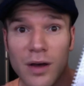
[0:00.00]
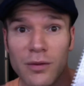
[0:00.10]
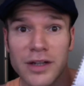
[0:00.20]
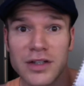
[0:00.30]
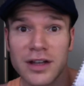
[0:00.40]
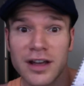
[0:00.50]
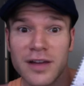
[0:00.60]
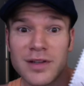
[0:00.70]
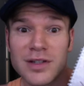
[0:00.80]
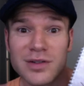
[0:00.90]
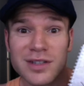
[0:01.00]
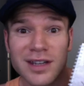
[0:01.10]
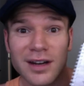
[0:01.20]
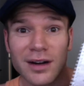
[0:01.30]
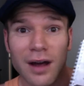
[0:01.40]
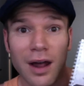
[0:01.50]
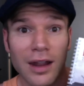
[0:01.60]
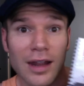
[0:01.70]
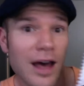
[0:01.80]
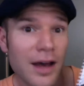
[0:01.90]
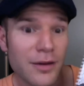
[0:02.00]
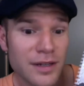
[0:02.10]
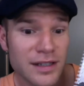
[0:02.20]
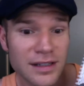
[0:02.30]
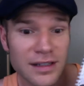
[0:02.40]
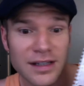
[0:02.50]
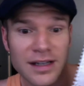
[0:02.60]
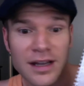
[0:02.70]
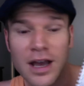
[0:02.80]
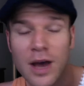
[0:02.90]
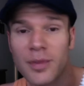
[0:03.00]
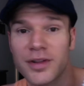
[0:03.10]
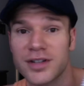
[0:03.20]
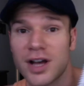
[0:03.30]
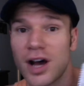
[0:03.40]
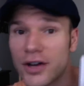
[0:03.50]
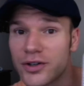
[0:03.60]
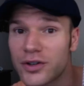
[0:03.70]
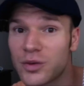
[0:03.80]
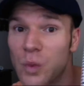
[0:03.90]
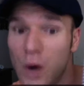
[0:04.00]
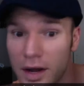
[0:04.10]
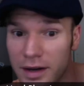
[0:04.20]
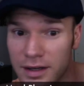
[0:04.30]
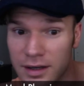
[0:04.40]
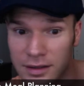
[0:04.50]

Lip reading: Rachel and I have been using it a lot recently. But there's 101